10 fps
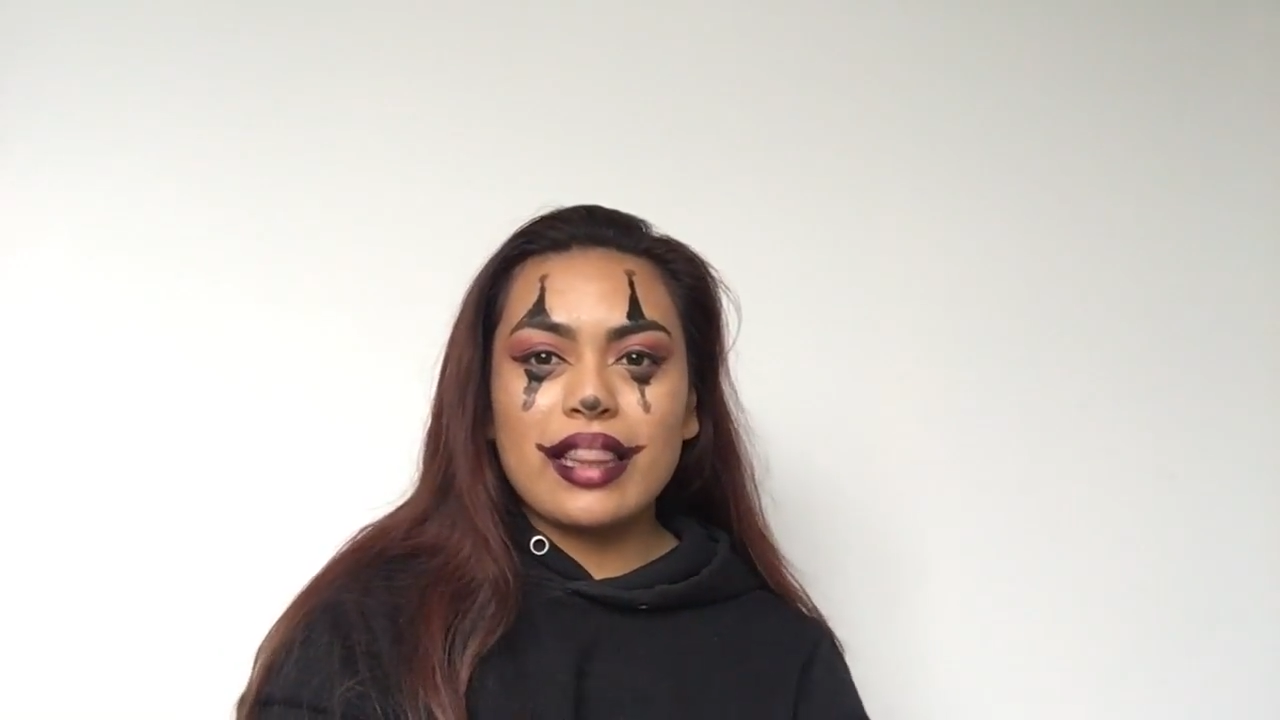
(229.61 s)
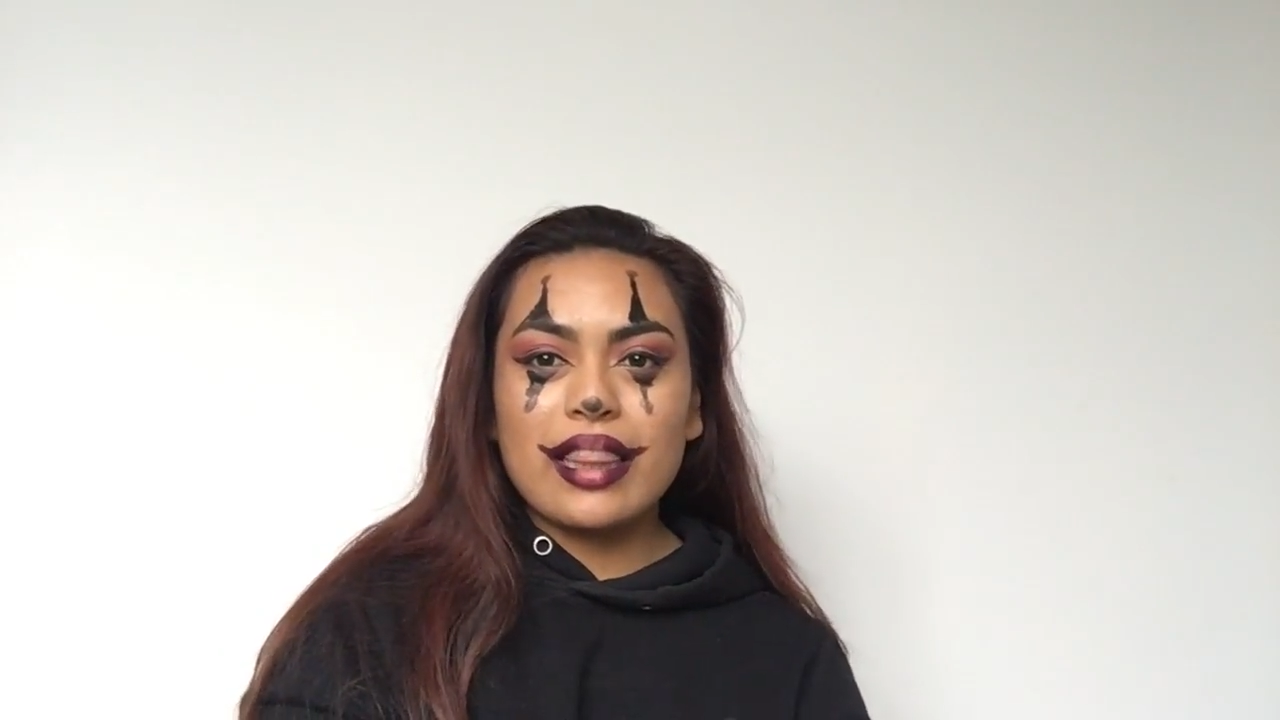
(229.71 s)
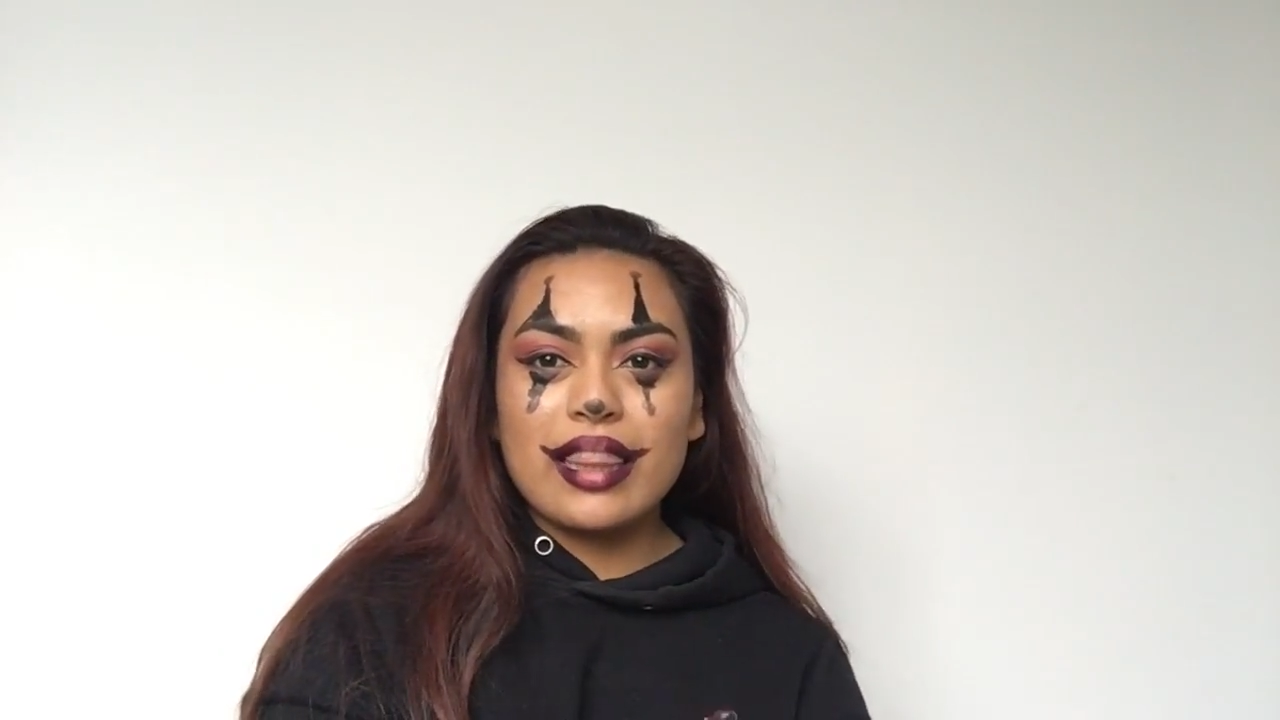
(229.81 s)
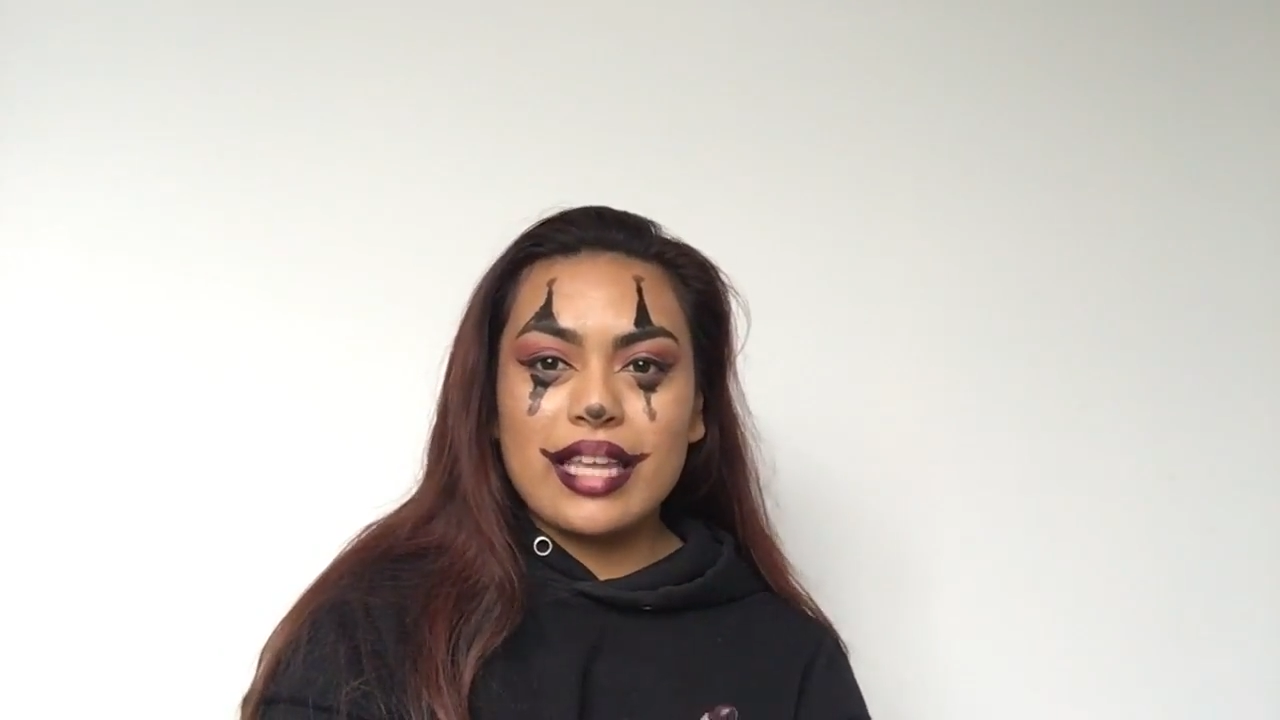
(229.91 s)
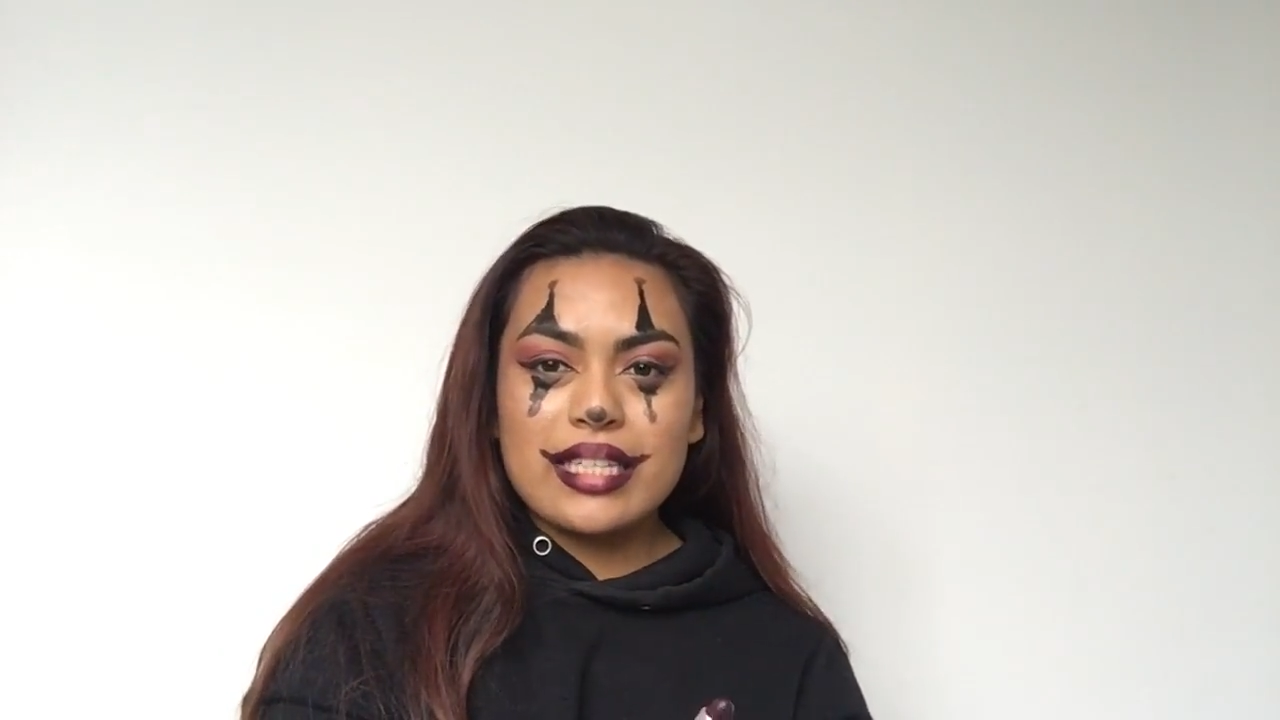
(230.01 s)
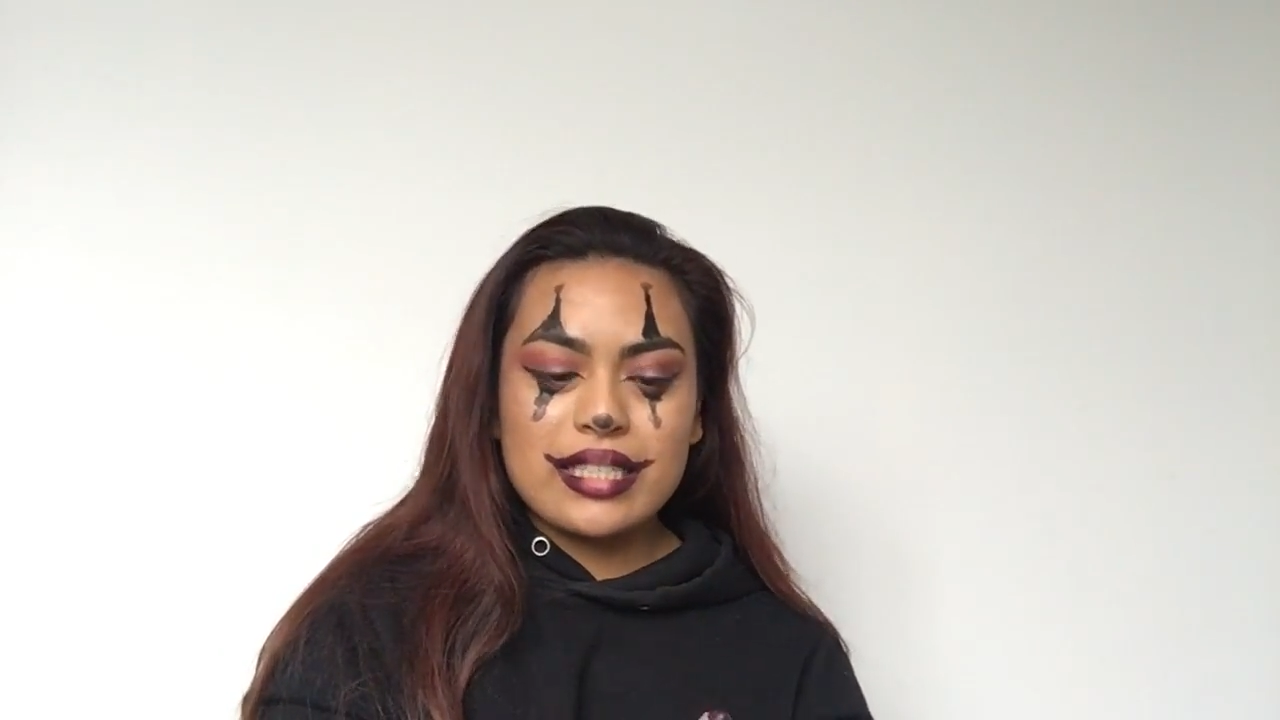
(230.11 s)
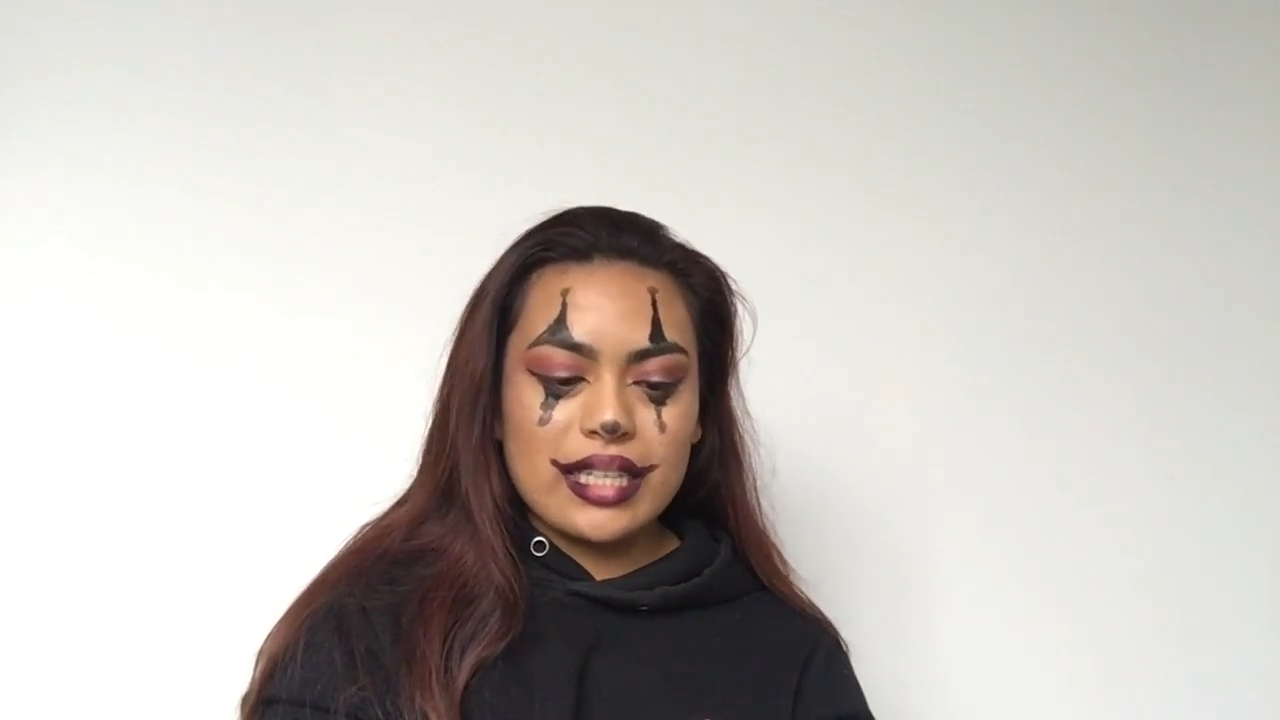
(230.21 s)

this